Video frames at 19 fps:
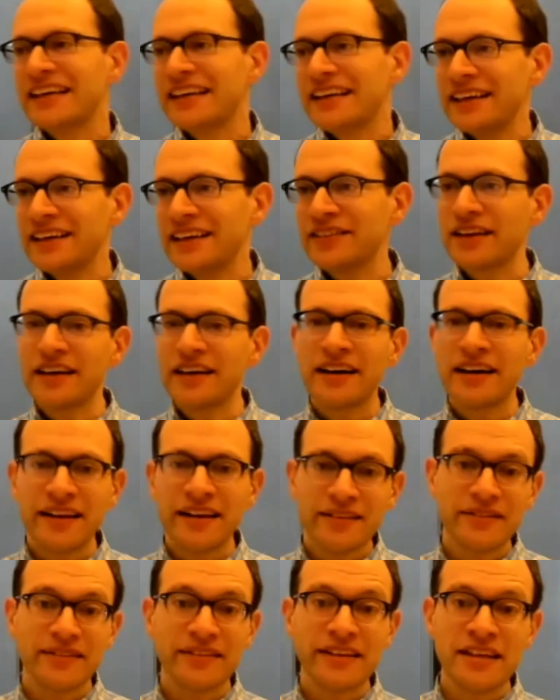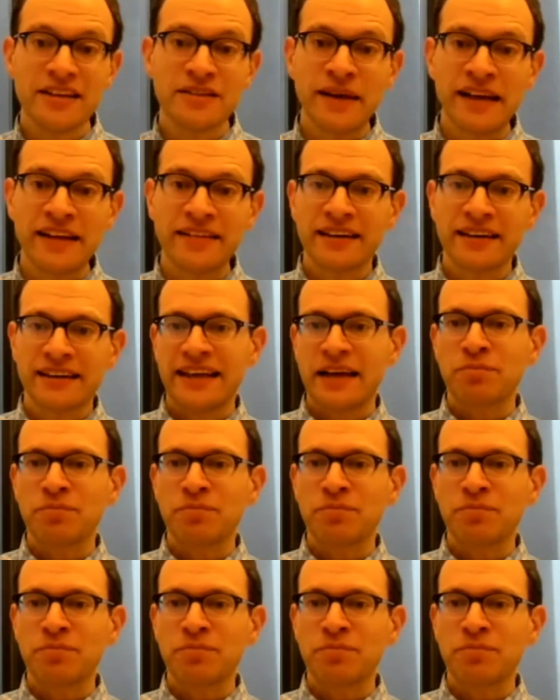is basically a